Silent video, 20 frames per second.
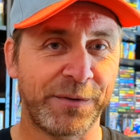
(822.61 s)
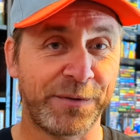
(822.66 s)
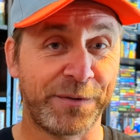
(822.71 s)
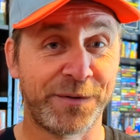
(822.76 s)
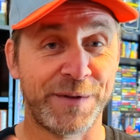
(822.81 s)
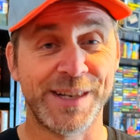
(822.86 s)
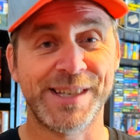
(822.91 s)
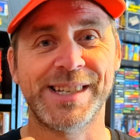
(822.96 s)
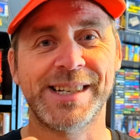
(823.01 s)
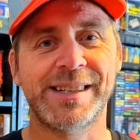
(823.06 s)

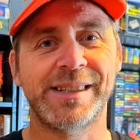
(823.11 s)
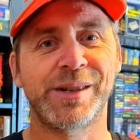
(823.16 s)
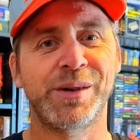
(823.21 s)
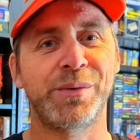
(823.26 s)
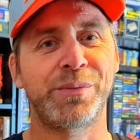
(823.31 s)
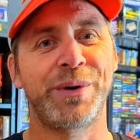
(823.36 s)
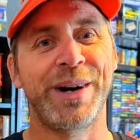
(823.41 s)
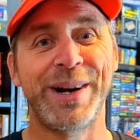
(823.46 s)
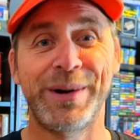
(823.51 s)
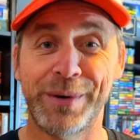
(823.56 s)

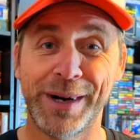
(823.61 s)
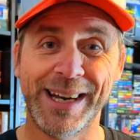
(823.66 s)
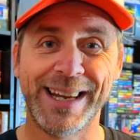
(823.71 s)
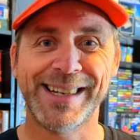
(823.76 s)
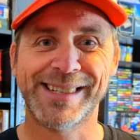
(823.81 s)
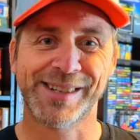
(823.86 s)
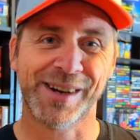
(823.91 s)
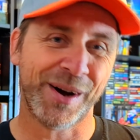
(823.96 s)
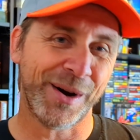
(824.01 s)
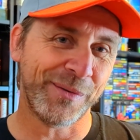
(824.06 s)
physical
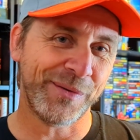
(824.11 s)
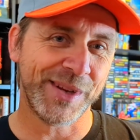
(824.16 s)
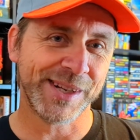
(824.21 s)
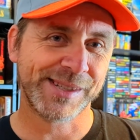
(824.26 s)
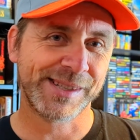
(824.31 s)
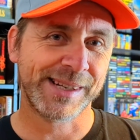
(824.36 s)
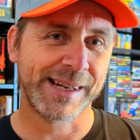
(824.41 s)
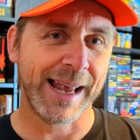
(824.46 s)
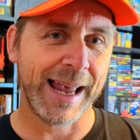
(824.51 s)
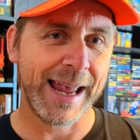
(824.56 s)
re-release of
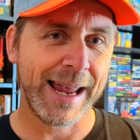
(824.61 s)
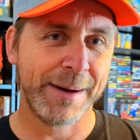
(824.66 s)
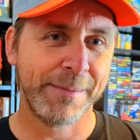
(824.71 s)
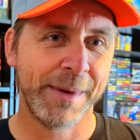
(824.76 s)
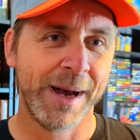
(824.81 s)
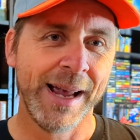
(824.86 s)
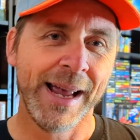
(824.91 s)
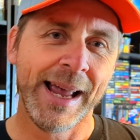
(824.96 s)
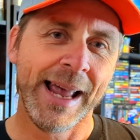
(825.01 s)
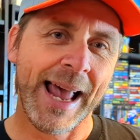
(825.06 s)
this
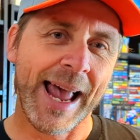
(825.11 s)
game